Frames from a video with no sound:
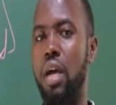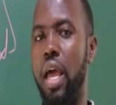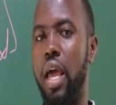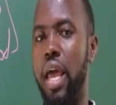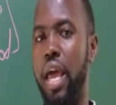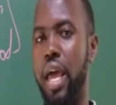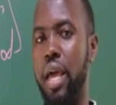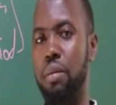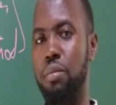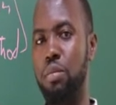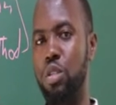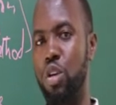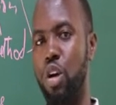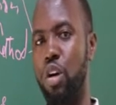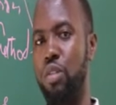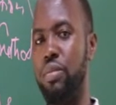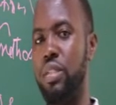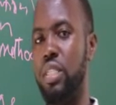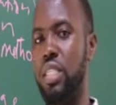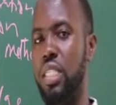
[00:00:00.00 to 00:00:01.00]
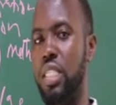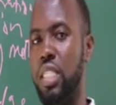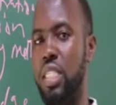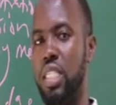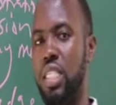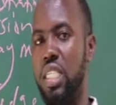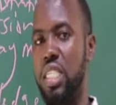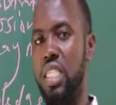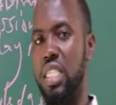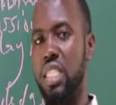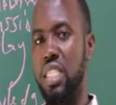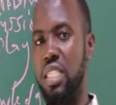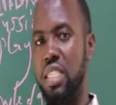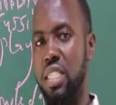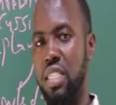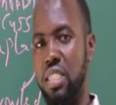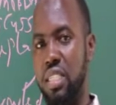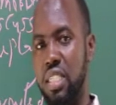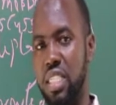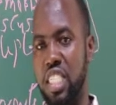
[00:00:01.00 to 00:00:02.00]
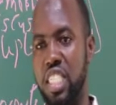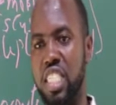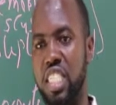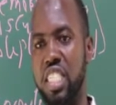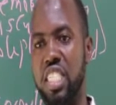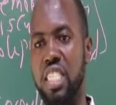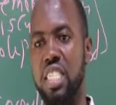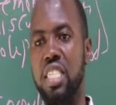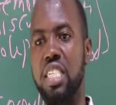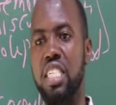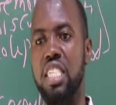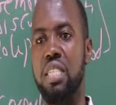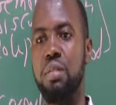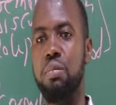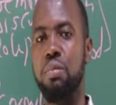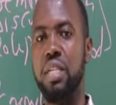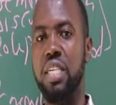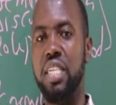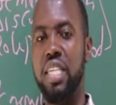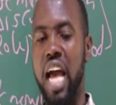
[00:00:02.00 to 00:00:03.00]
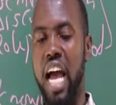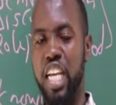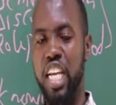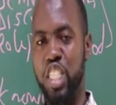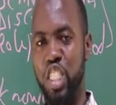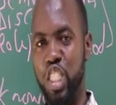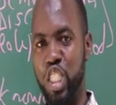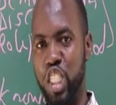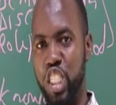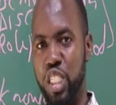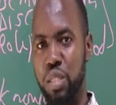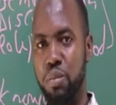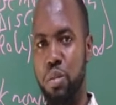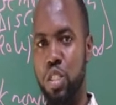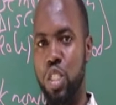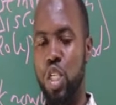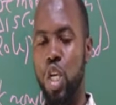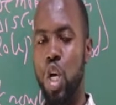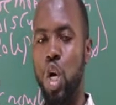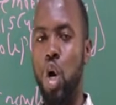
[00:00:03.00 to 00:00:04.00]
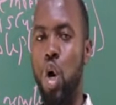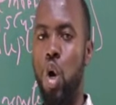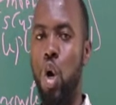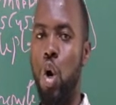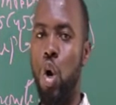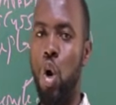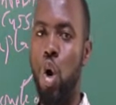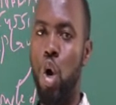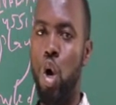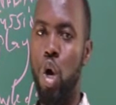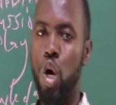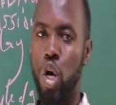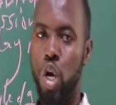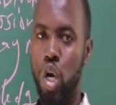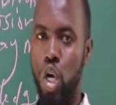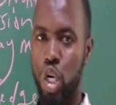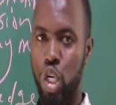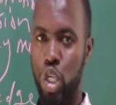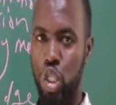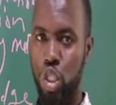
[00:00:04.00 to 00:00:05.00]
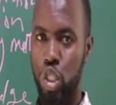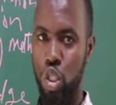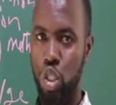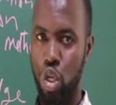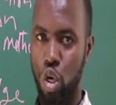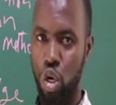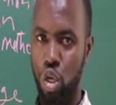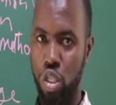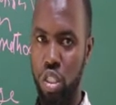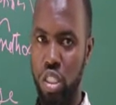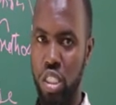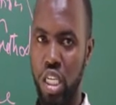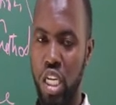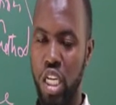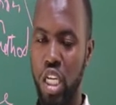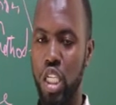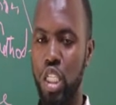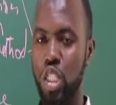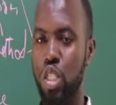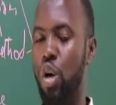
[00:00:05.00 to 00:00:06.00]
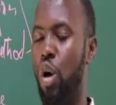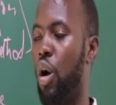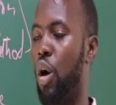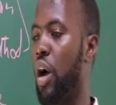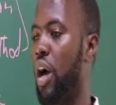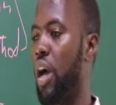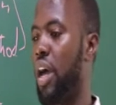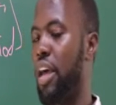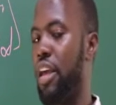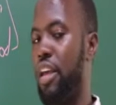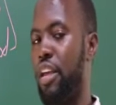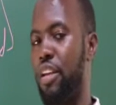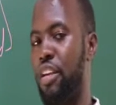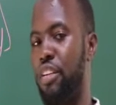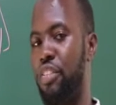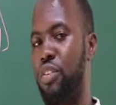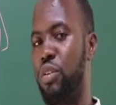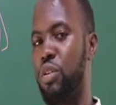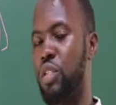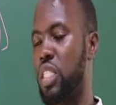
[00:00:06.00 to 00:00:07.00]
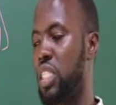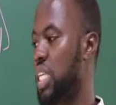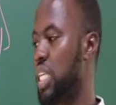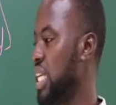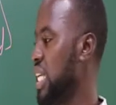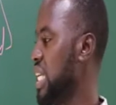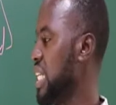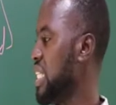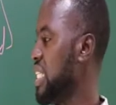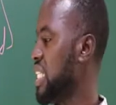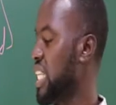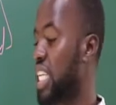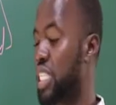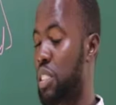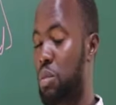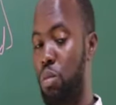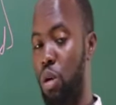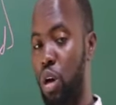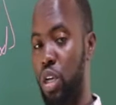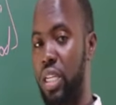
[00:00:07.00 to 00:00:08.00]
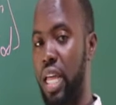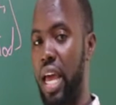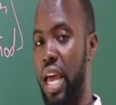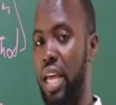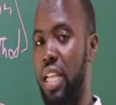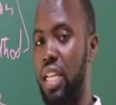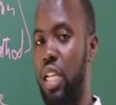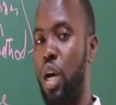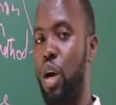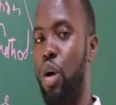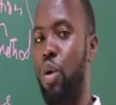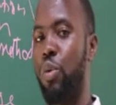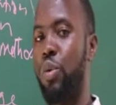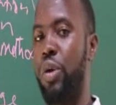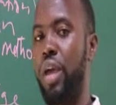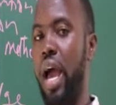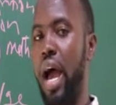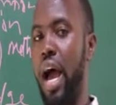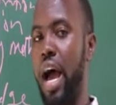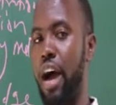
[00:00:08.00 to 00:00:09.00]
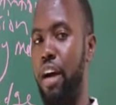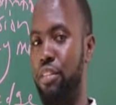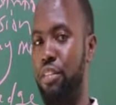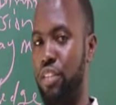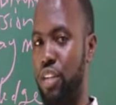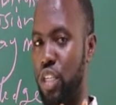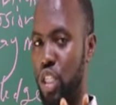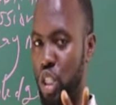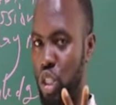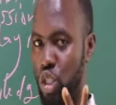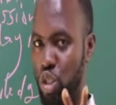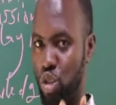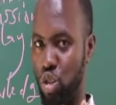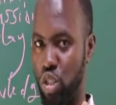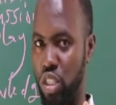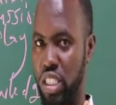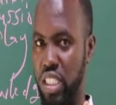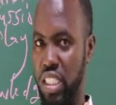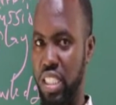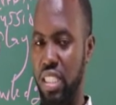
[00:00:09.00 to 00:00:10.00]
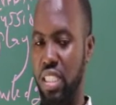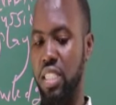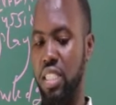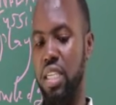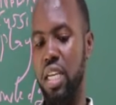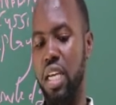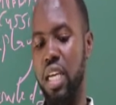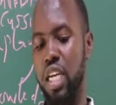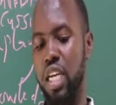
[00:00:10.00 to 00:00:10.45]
aims of the teaching is being achieved or not. So if you see in this model, we have two things: